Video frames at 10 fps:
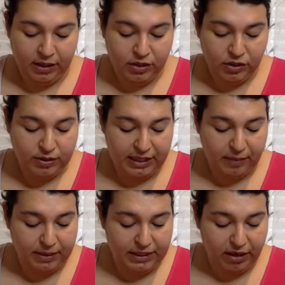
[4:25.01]
So
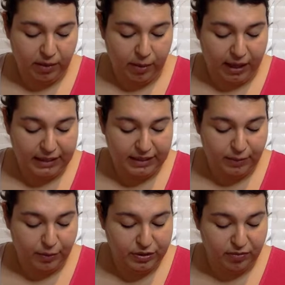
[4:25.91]
sedimentary rock is
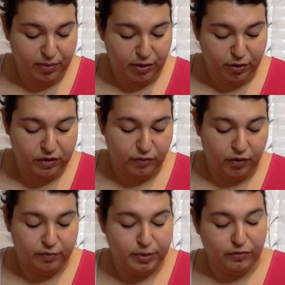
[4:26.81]
composed of minerals
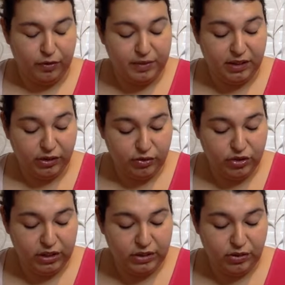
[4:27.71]
formed from
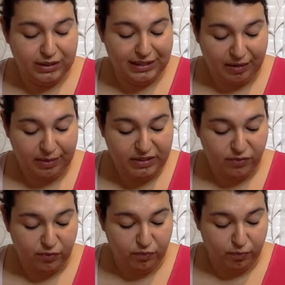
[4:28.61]
solutions or sediments
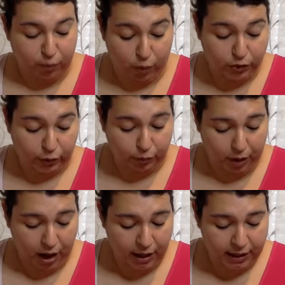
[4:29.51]
from older
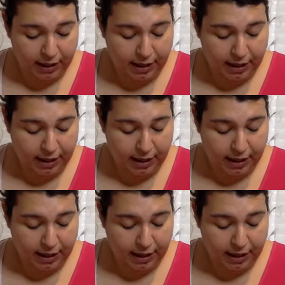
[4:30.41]
rock.